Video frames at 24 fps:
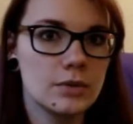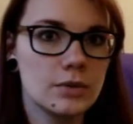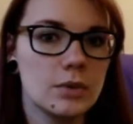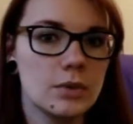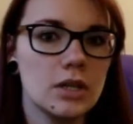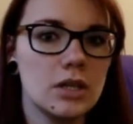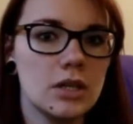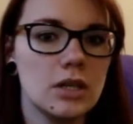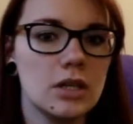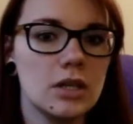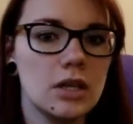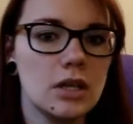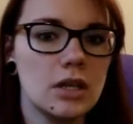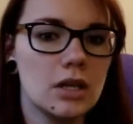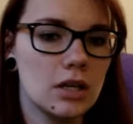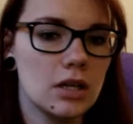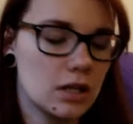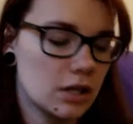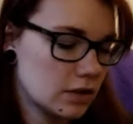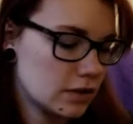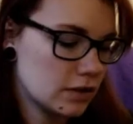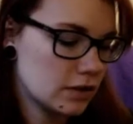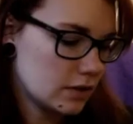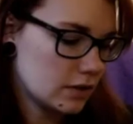one
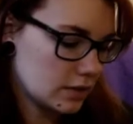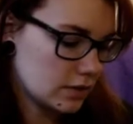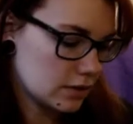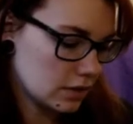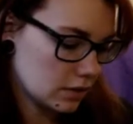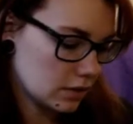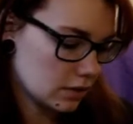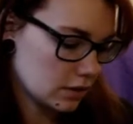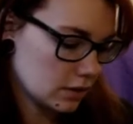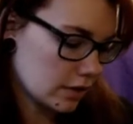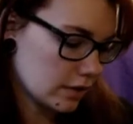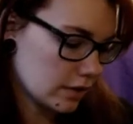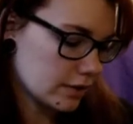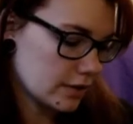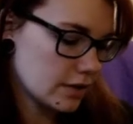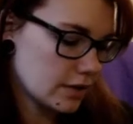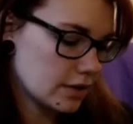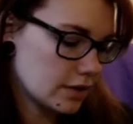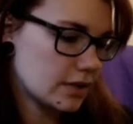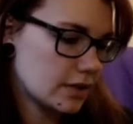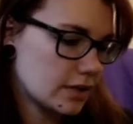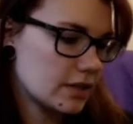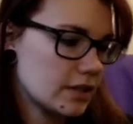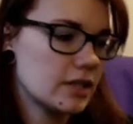is
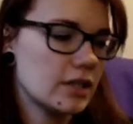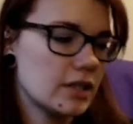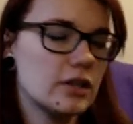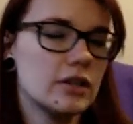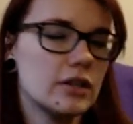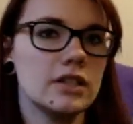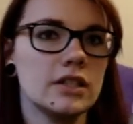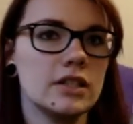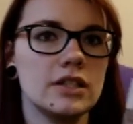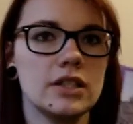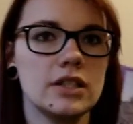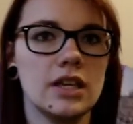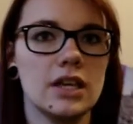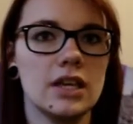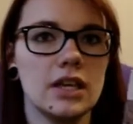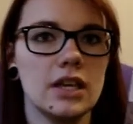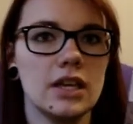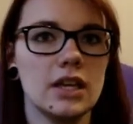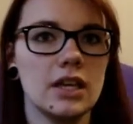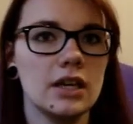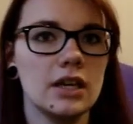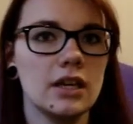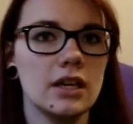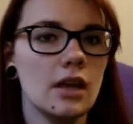Sarah's
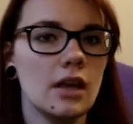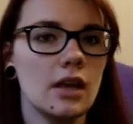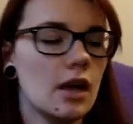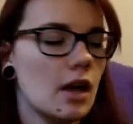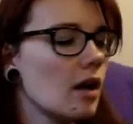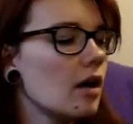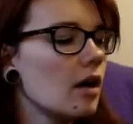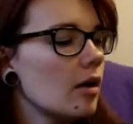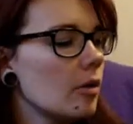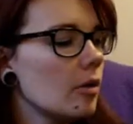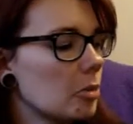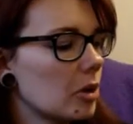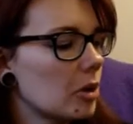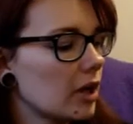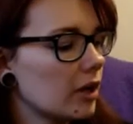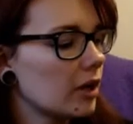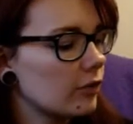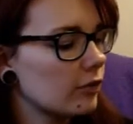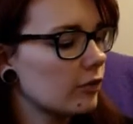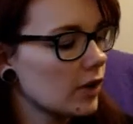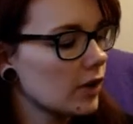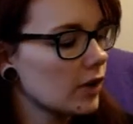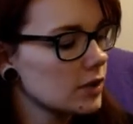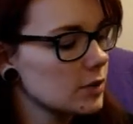Key by a
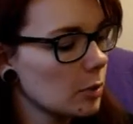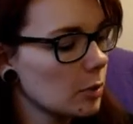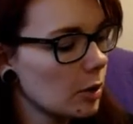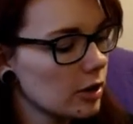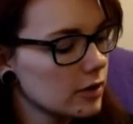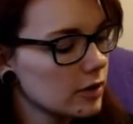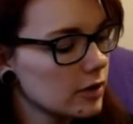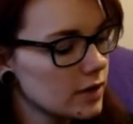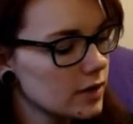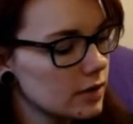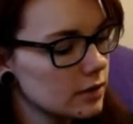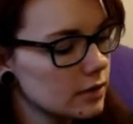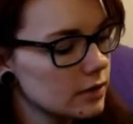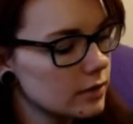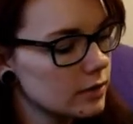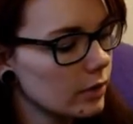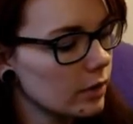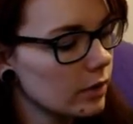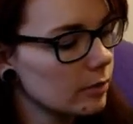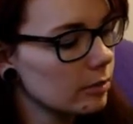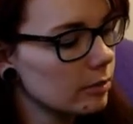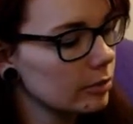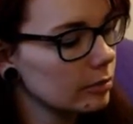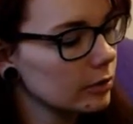French person, so
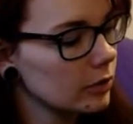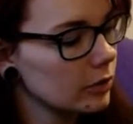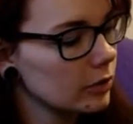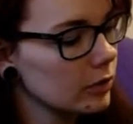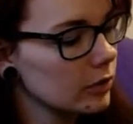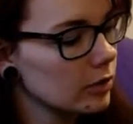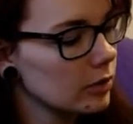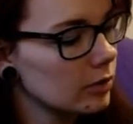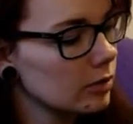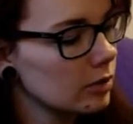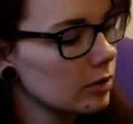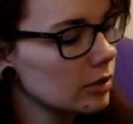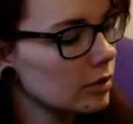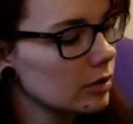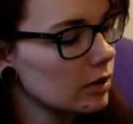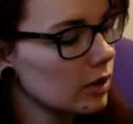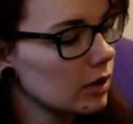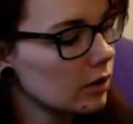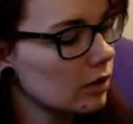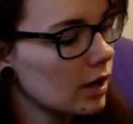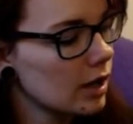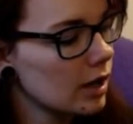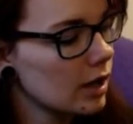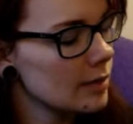I'm probably going to ruin
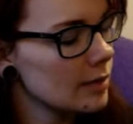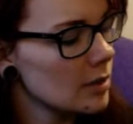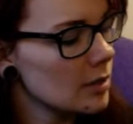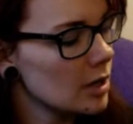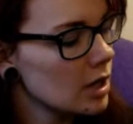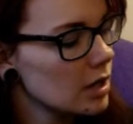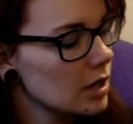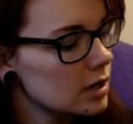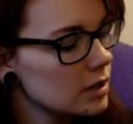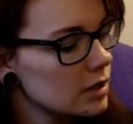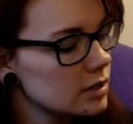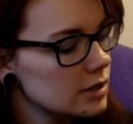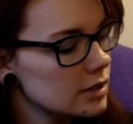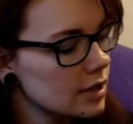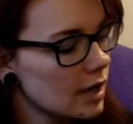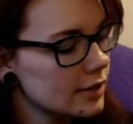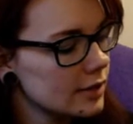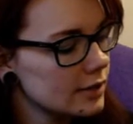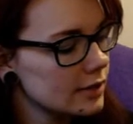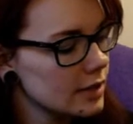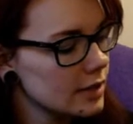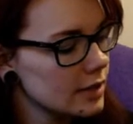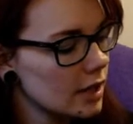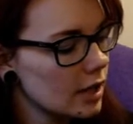their name.
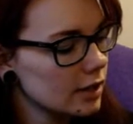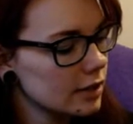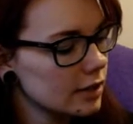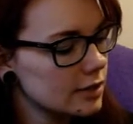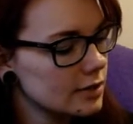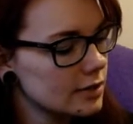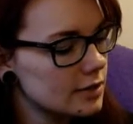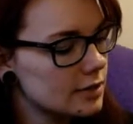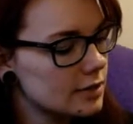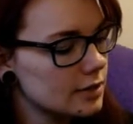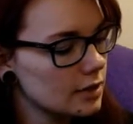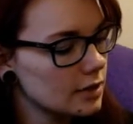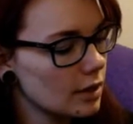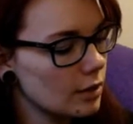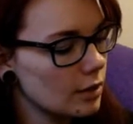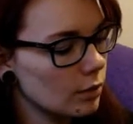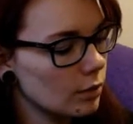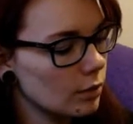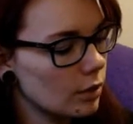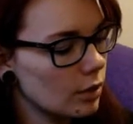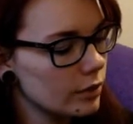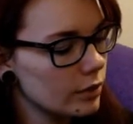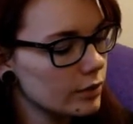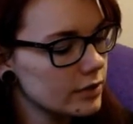Tatiana de
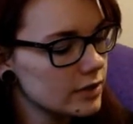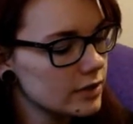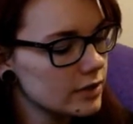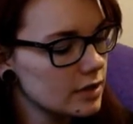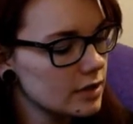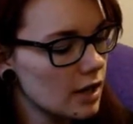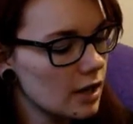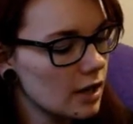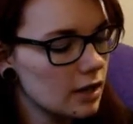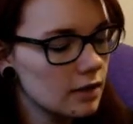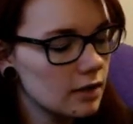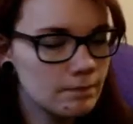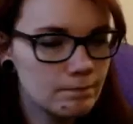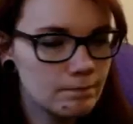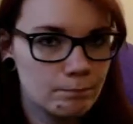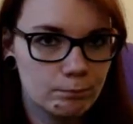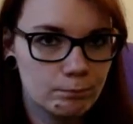Rosne.